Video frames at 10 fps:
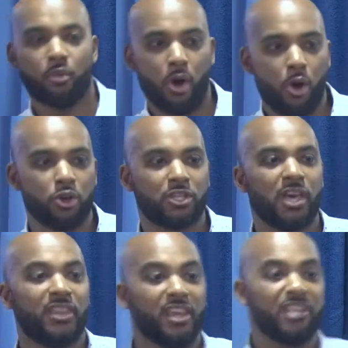rose,
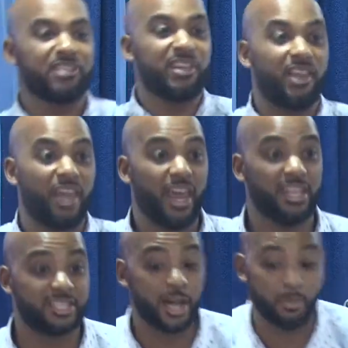then he ascended, and
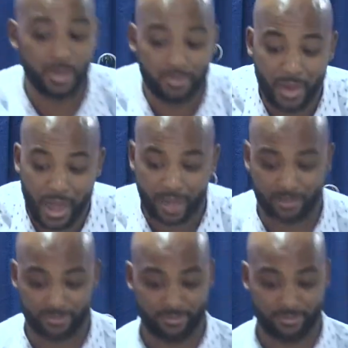he's coming back.